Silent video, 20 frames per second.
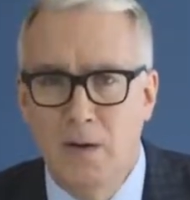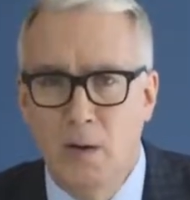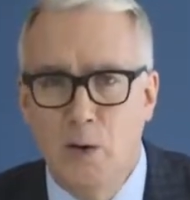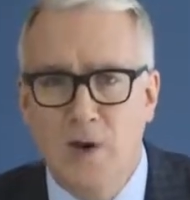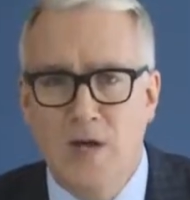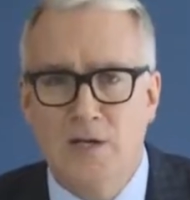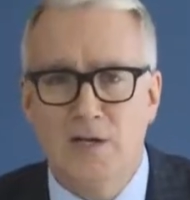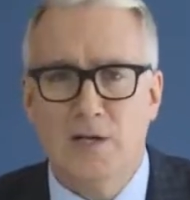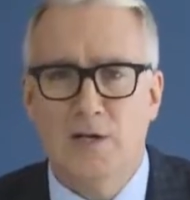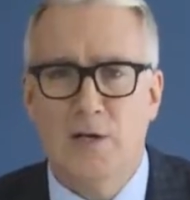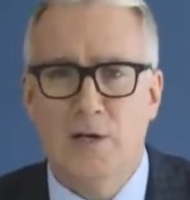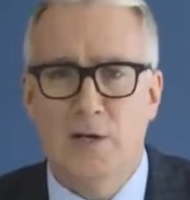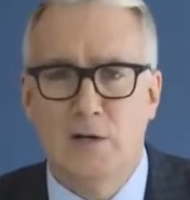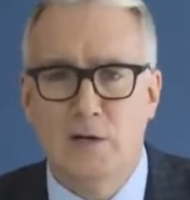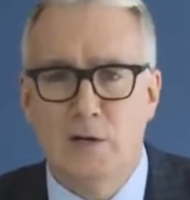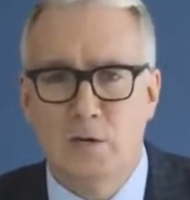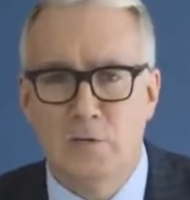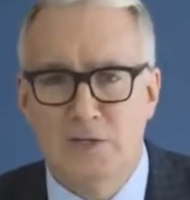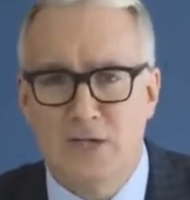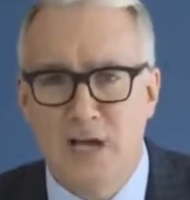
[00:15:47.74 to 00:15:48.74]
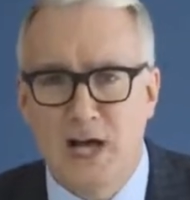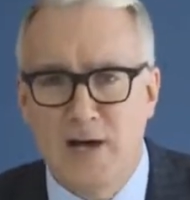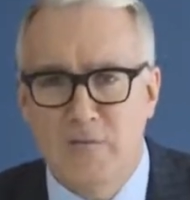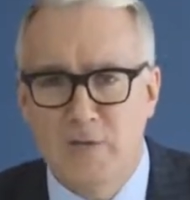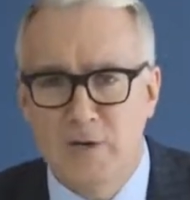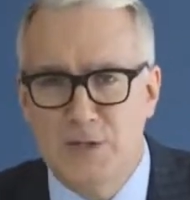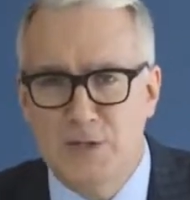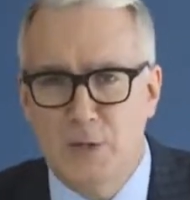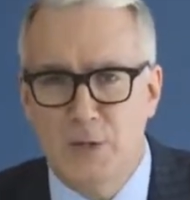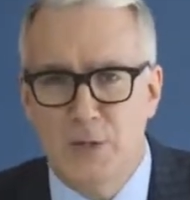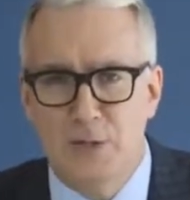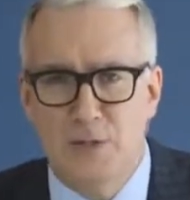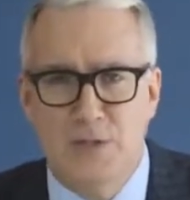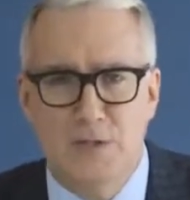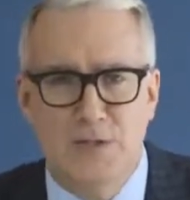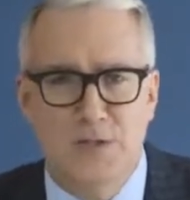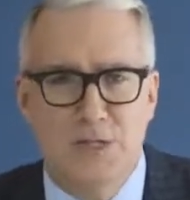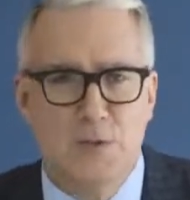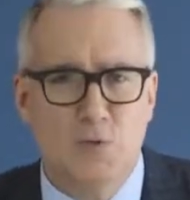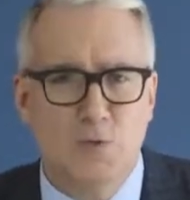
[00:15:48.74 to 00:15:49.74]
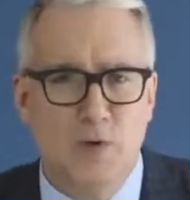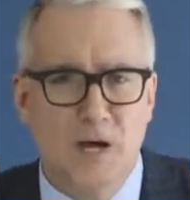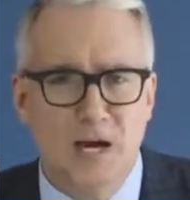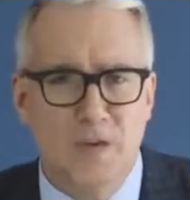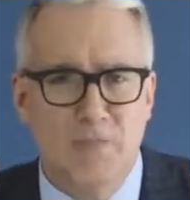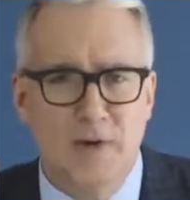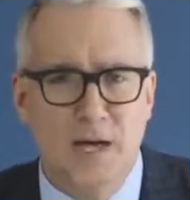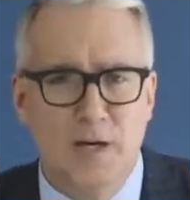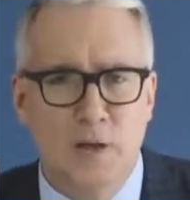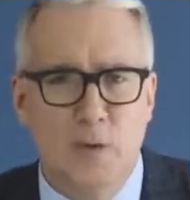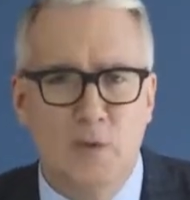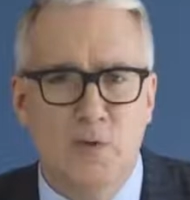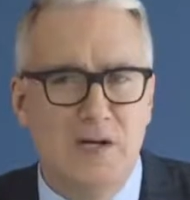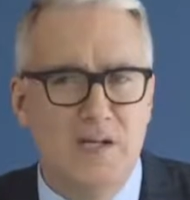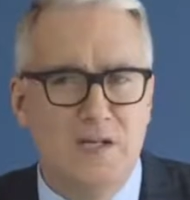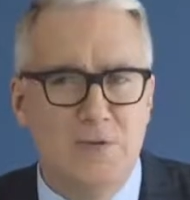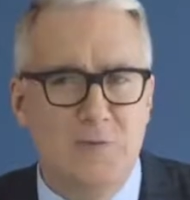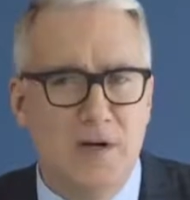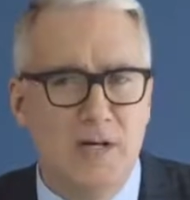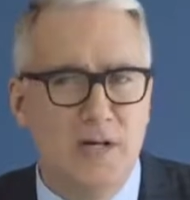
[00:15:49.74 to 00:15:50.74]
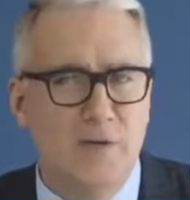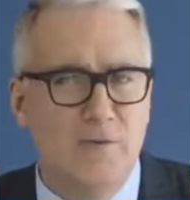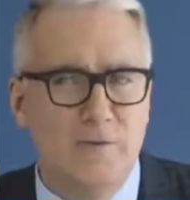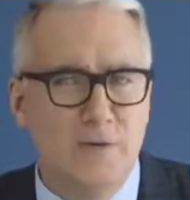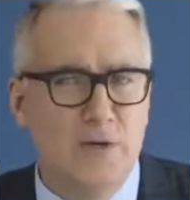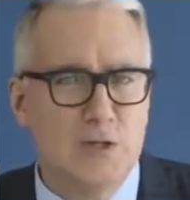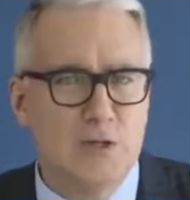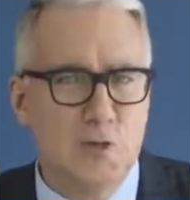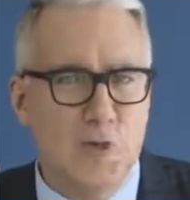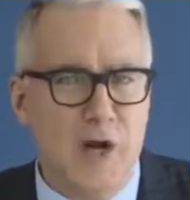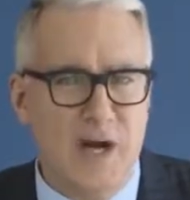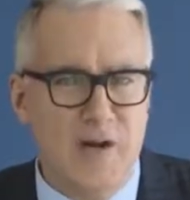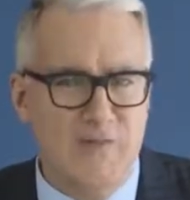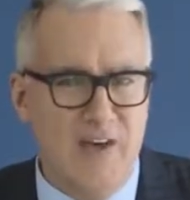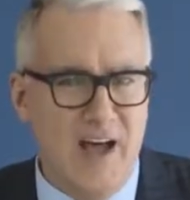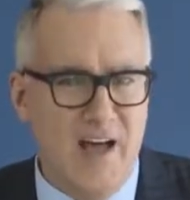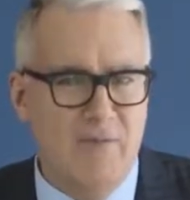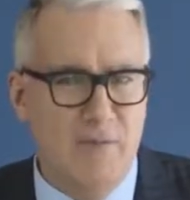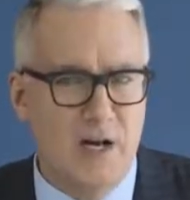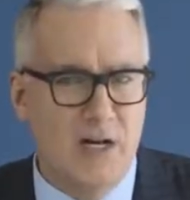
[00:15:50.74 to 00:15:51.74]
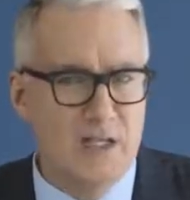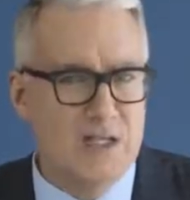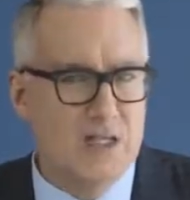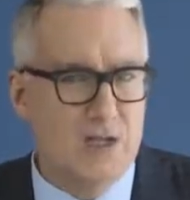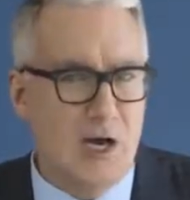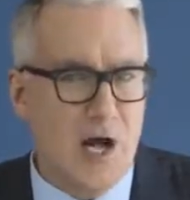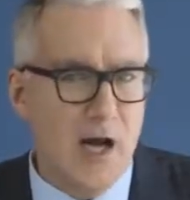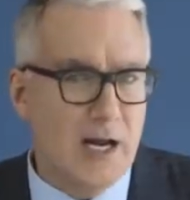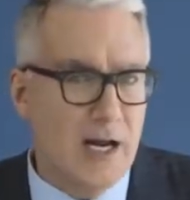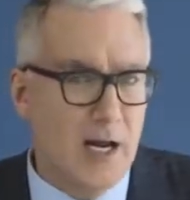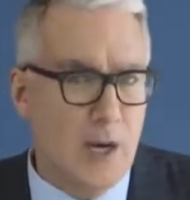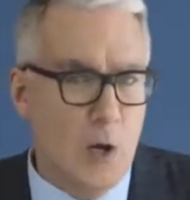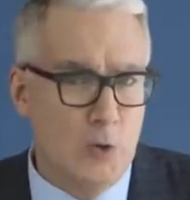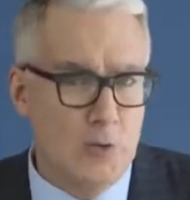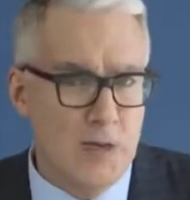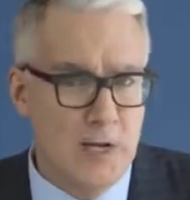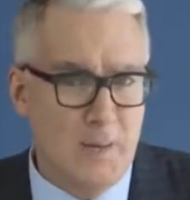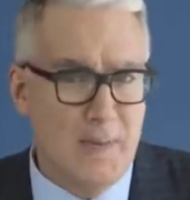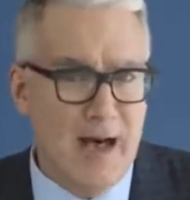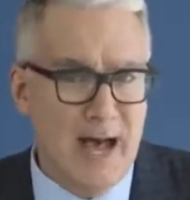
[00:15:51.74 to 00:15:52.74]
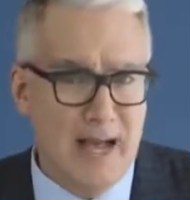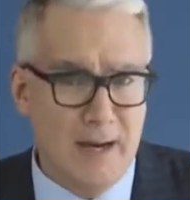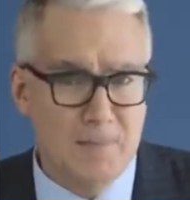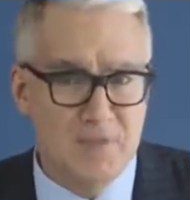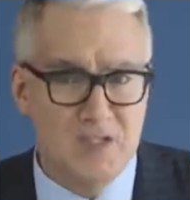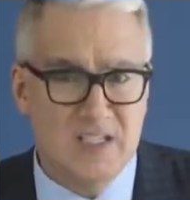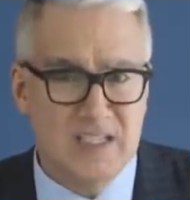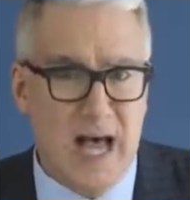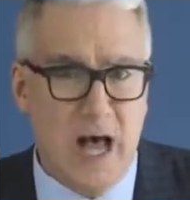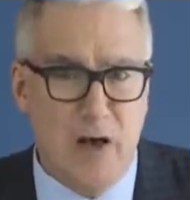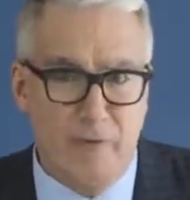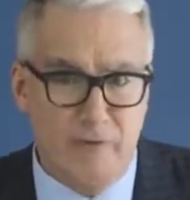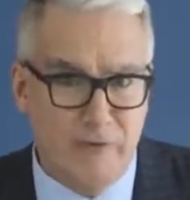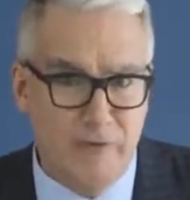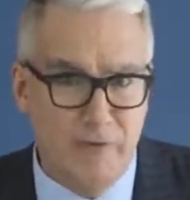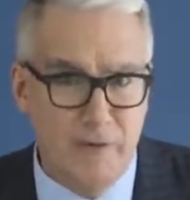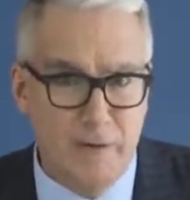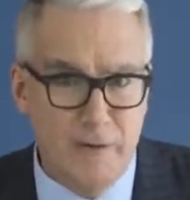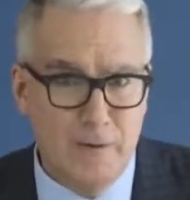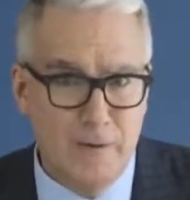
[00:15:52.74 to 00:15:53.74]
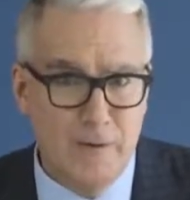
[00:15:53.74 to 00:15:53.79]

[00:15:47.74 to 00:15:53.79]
who conducted a news conference to introduce his running mate only to spend the first 25 minutes talking only about himself,